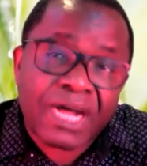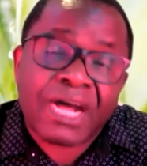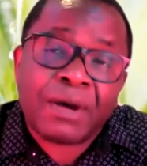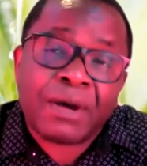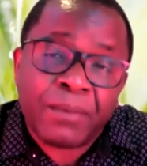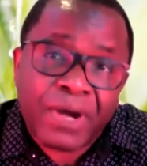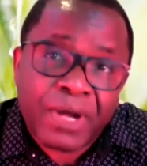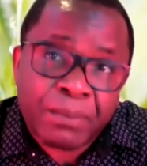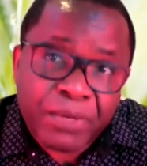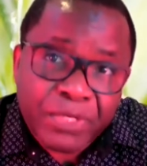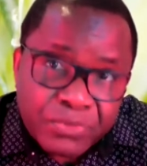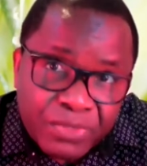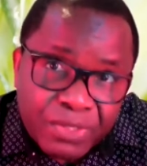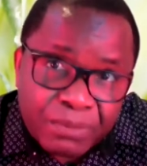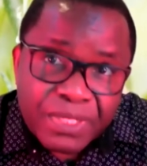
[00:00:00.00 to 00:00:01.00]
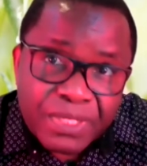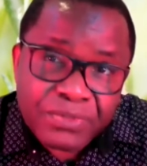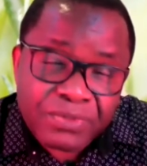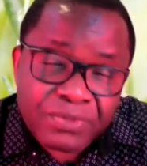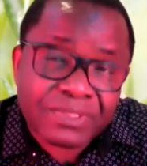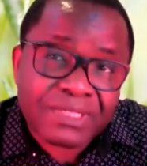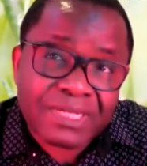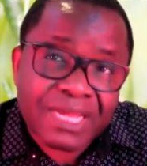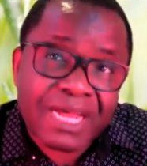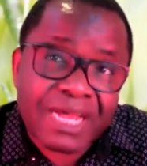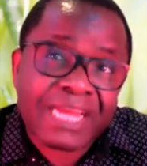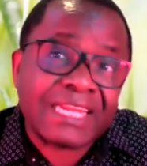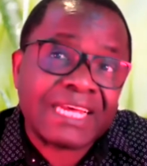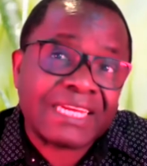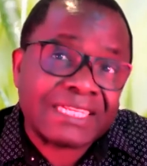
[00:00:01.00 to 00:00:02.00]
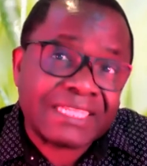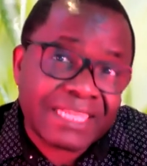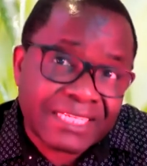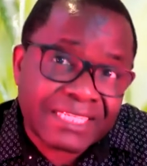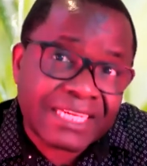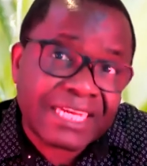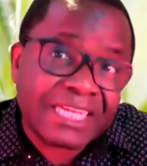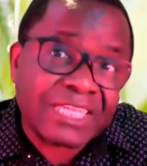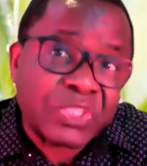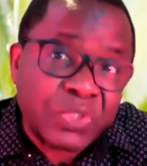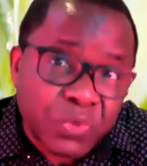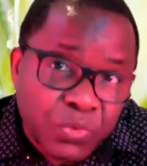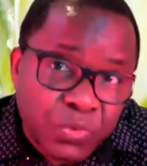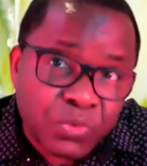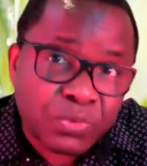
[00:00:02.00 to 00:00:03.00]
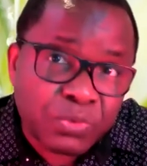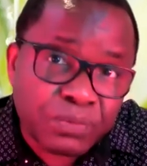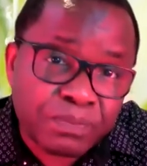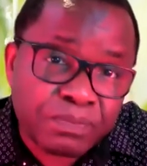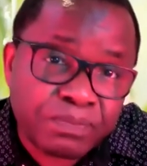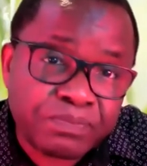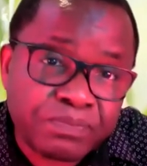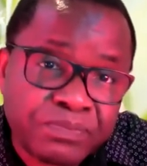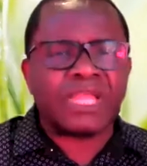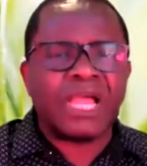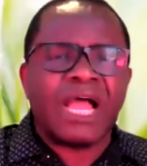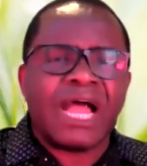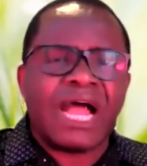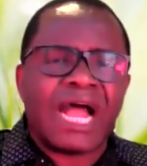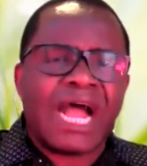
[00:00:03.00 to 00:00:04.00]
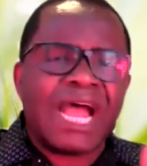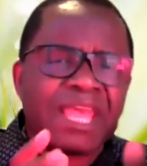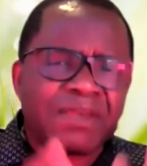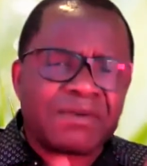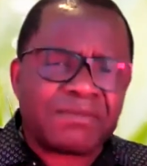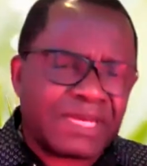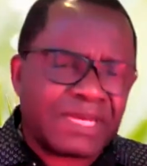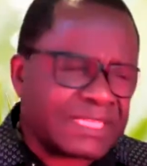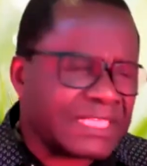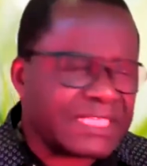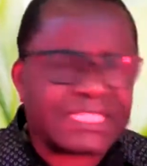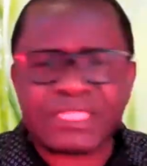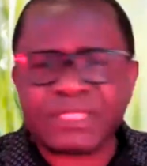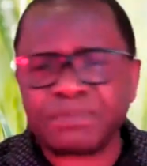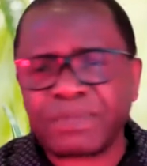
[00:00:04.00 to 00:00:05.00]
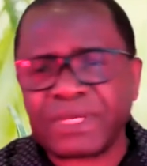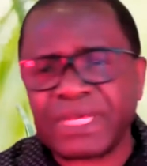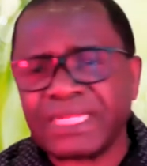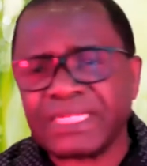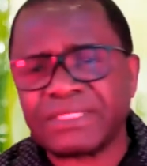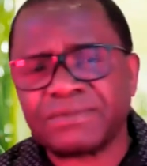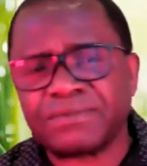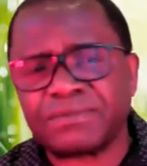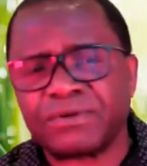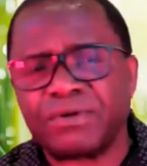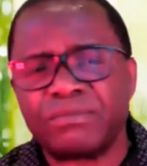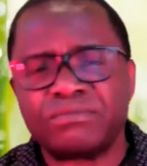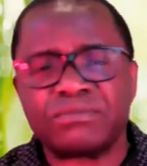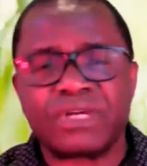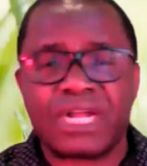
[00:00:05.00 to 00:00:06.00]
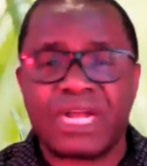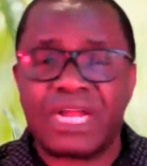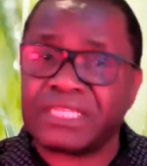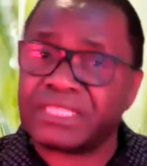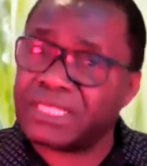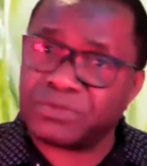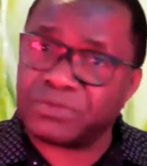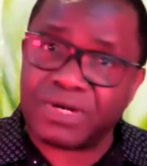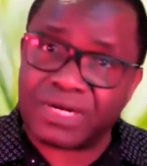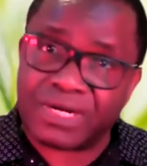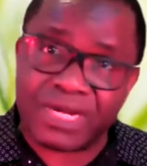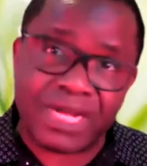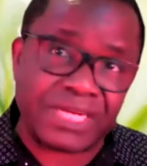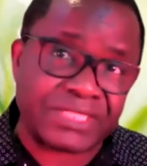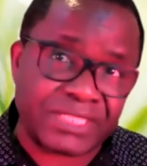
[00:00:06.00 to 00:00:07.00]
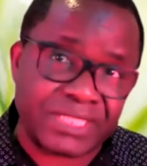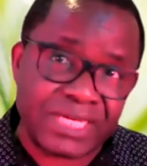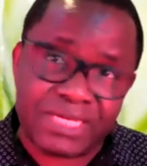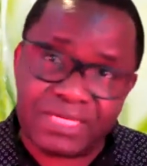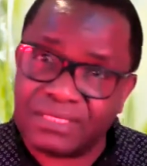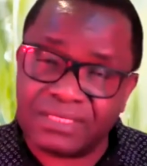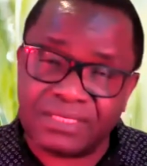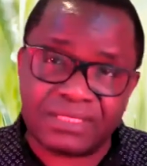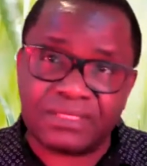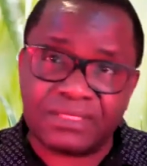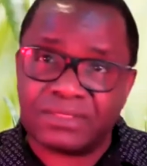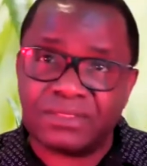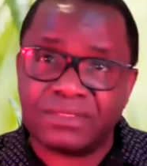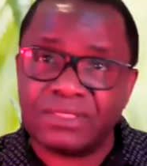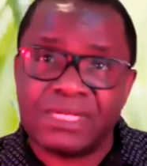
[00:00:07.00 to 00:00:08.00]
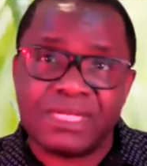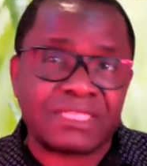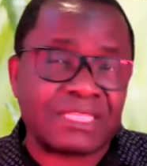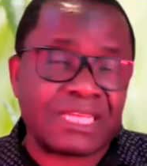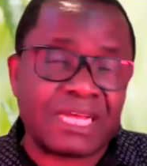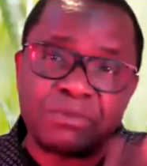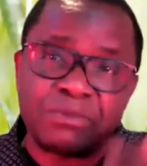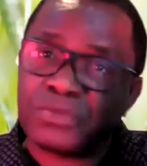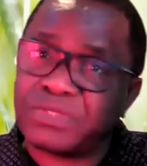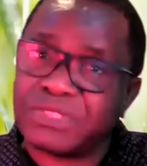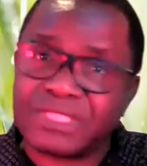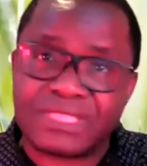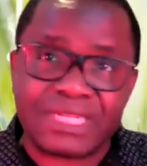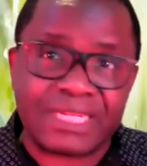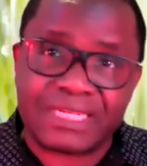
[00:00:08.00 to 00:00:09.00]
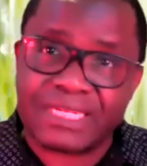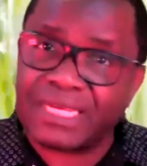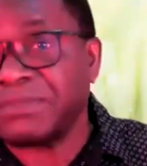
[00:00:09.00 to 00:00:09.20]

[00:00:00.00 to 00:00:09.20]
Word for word: a, a mature person, an adult can do. However, this depends from culture to a culture. You know, some do it in